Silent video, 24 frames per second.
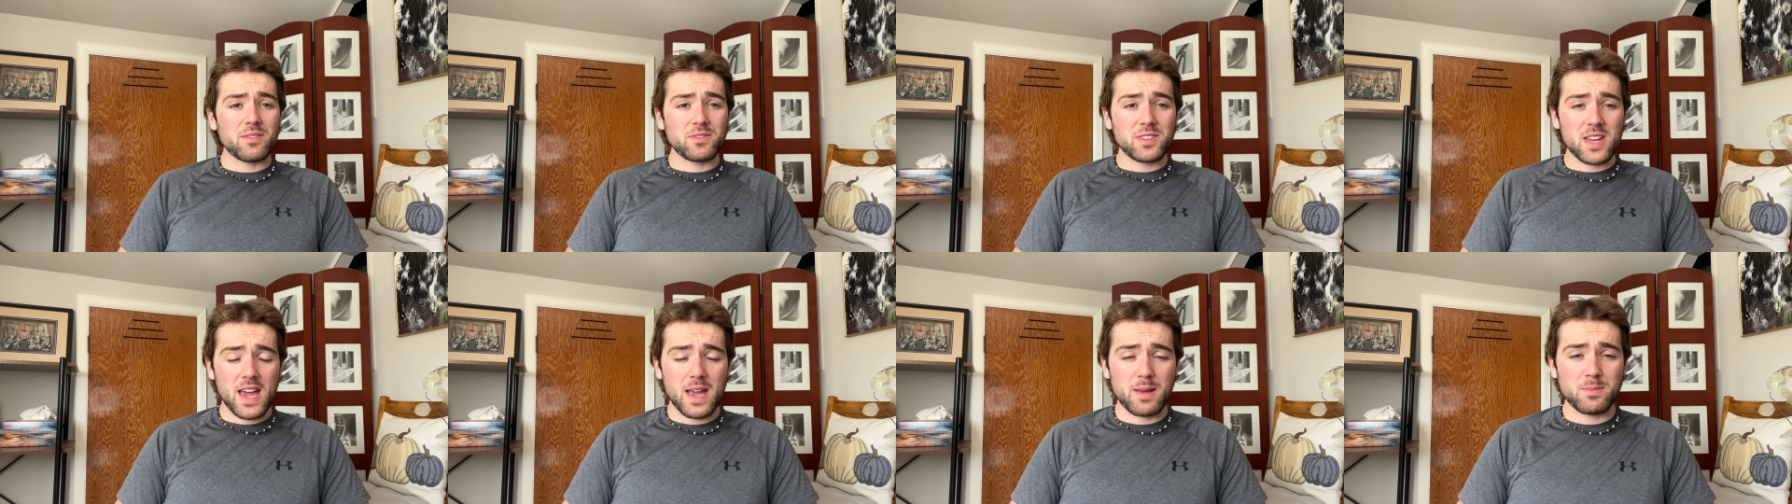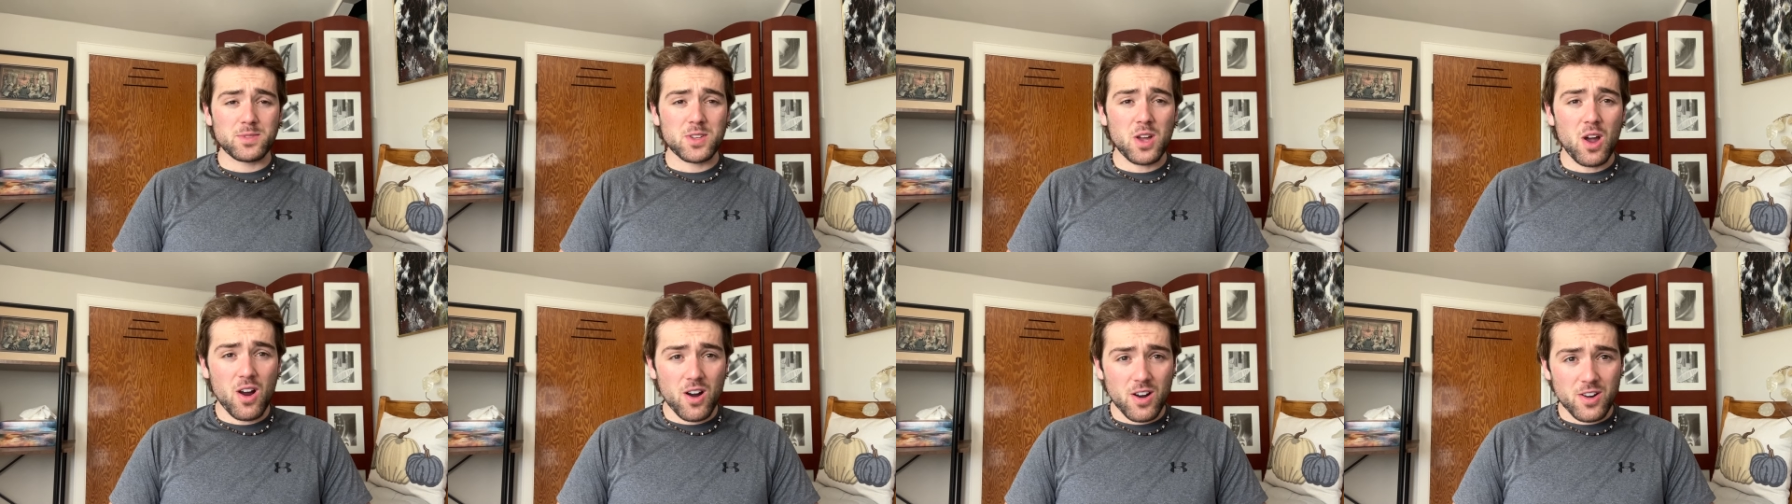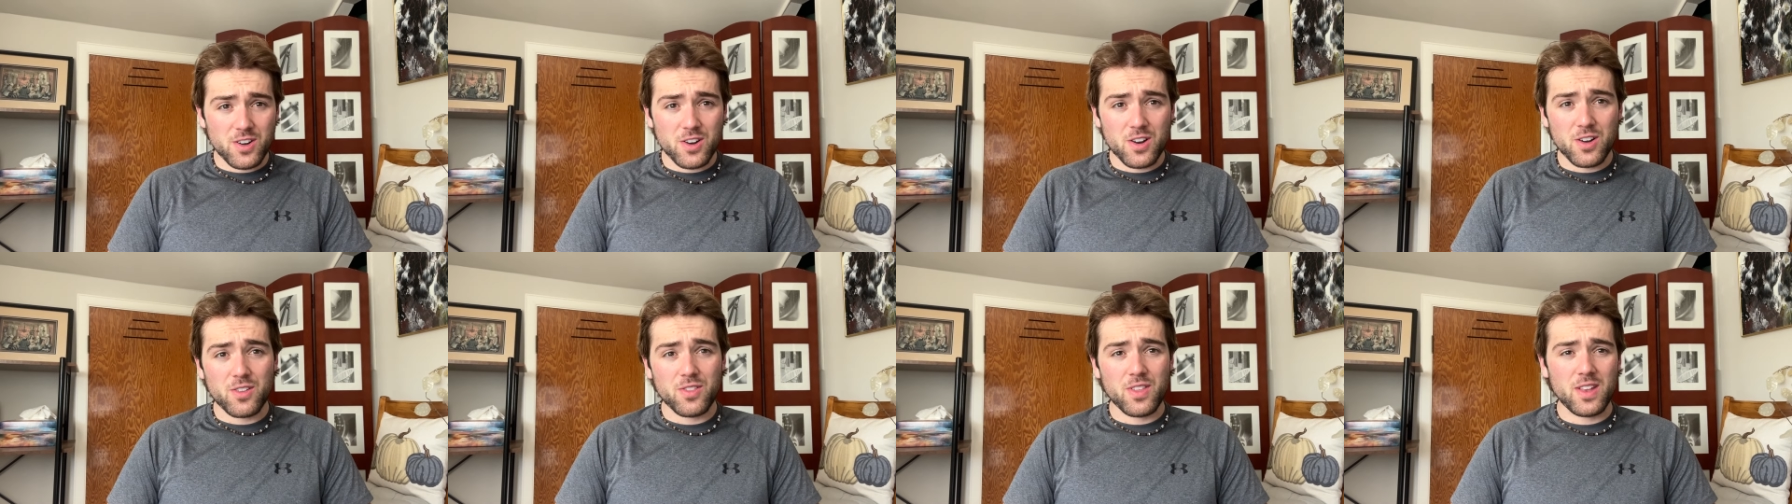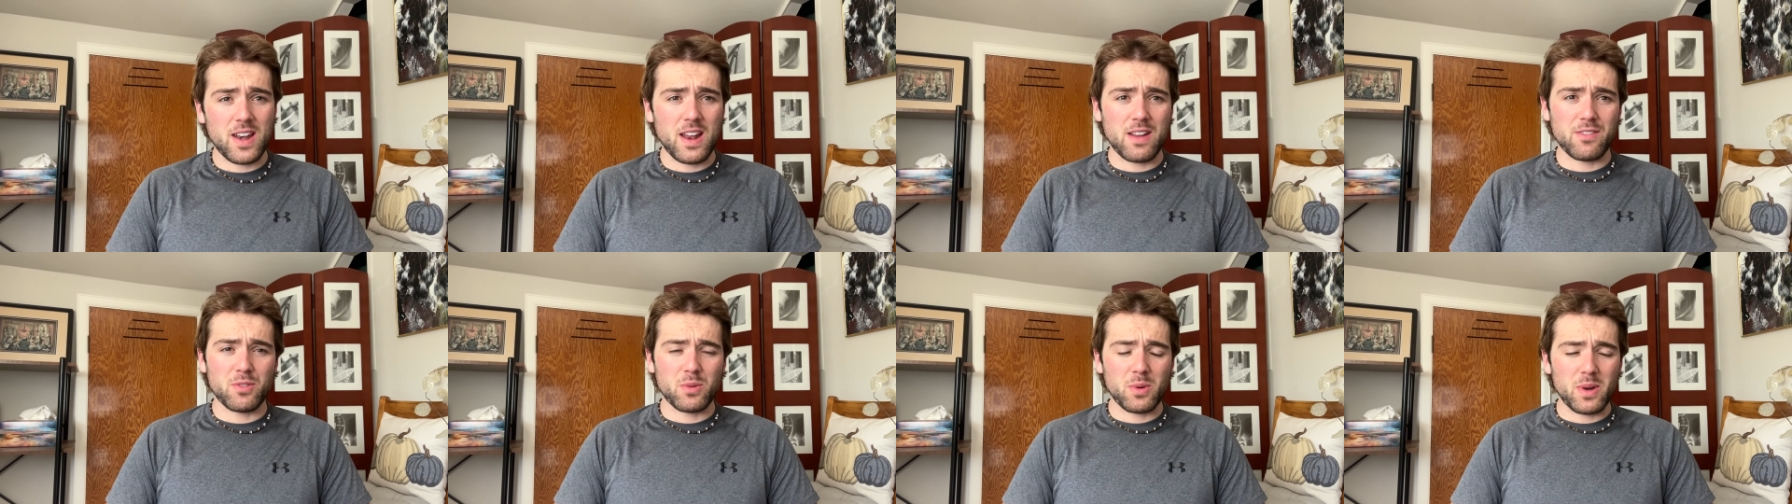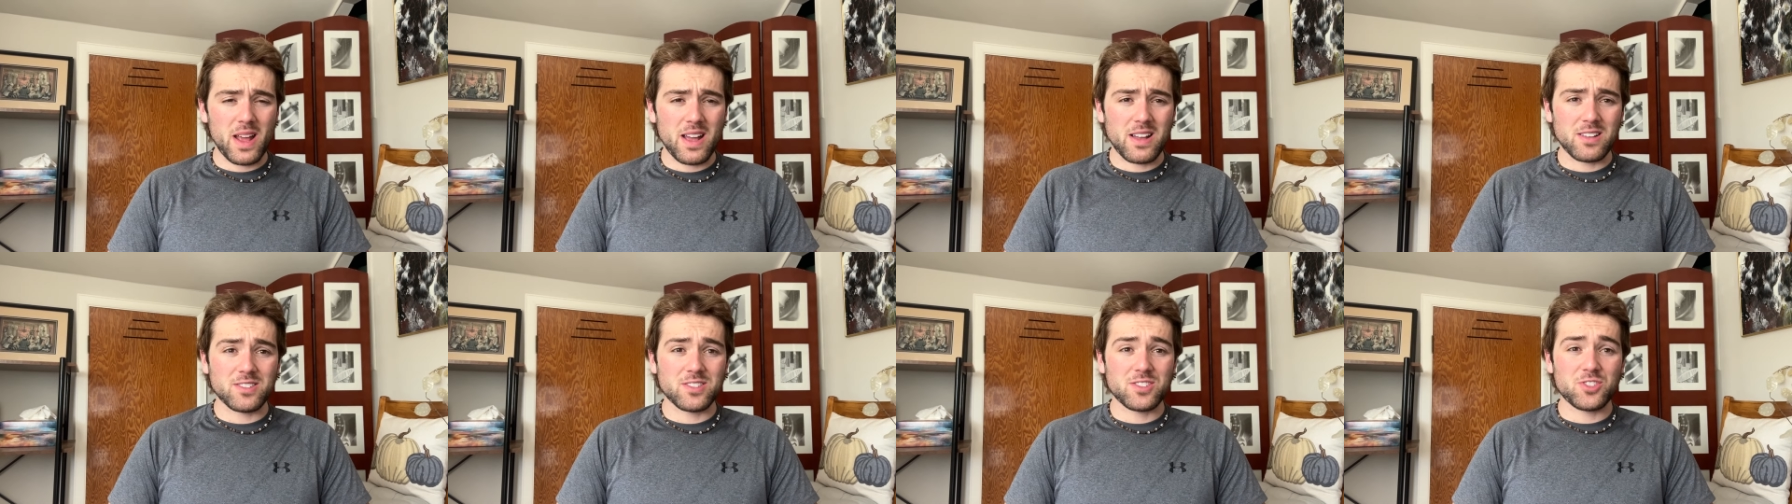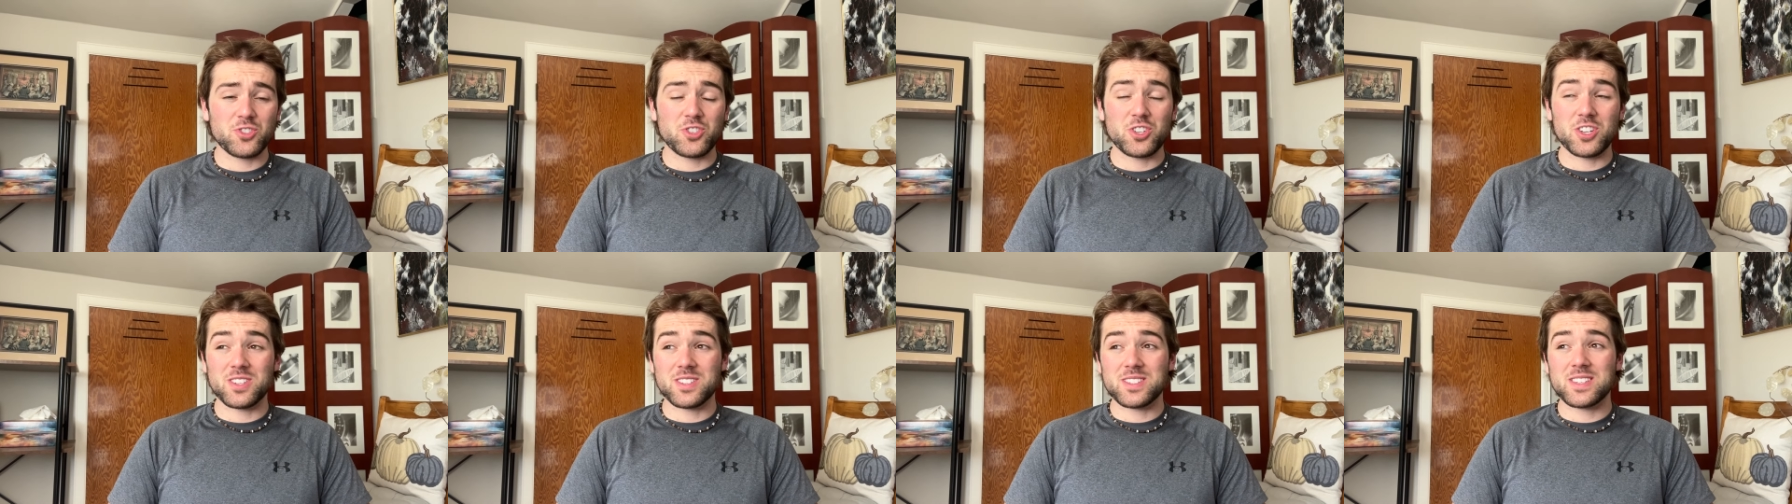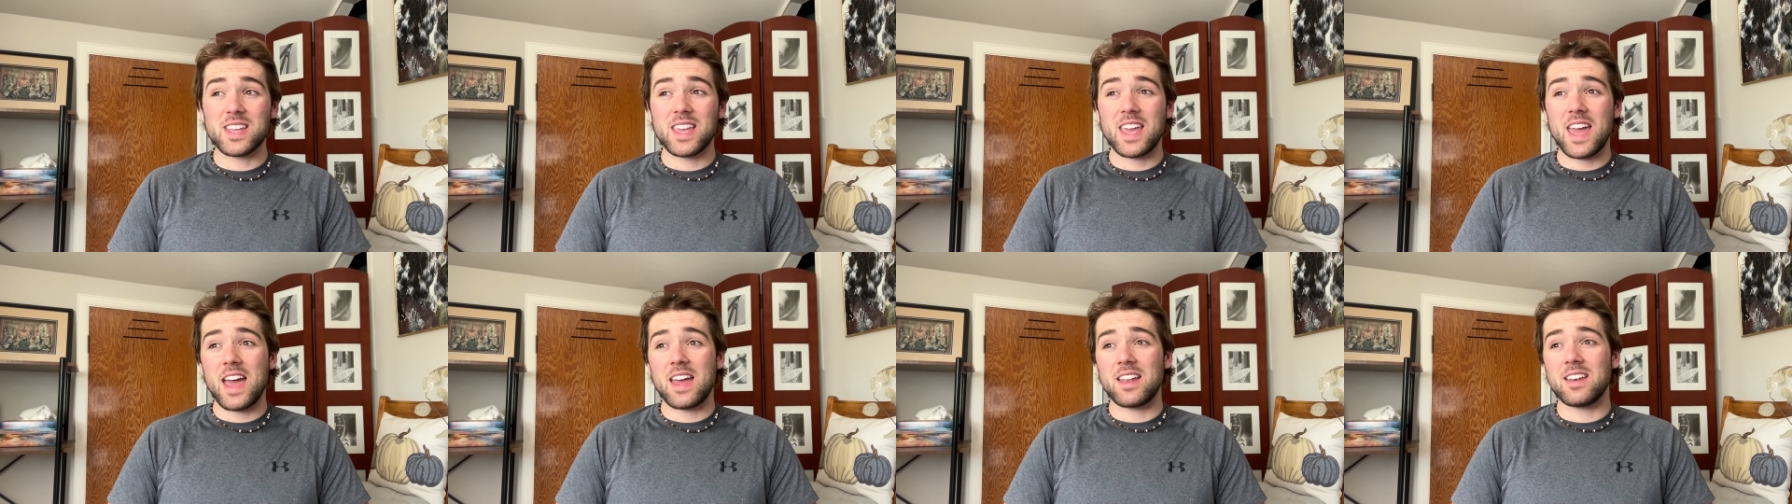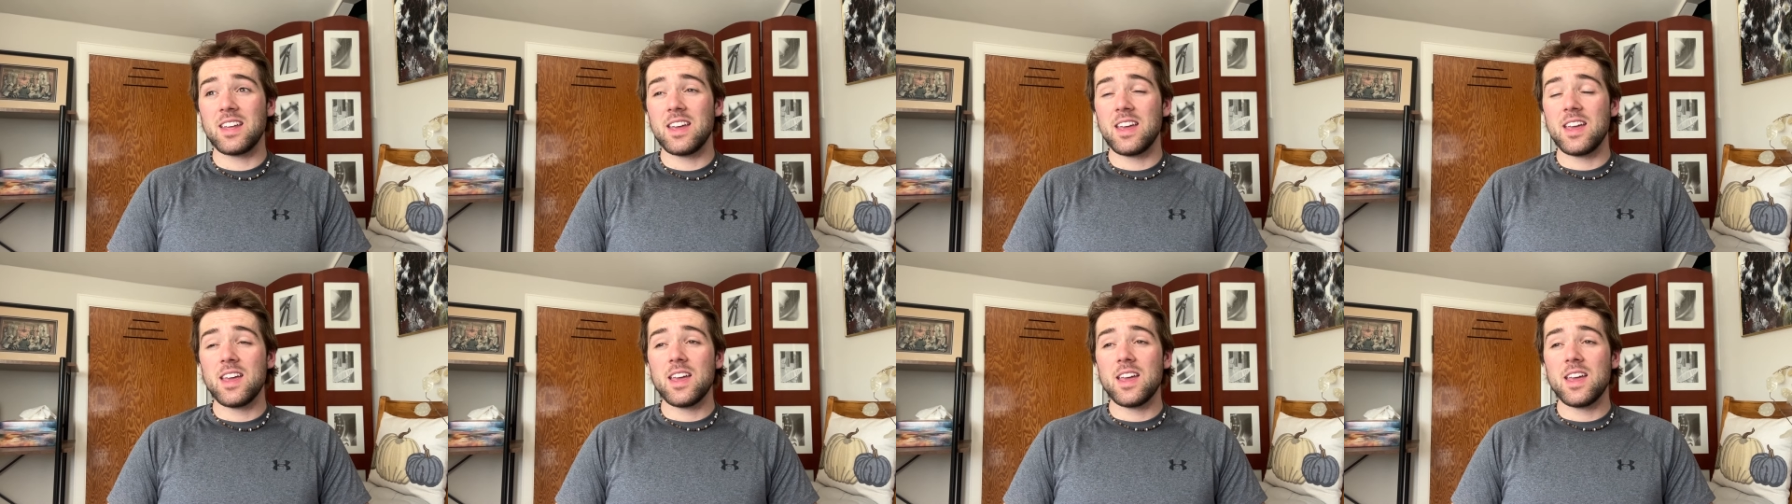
times harder than everyone else just to get,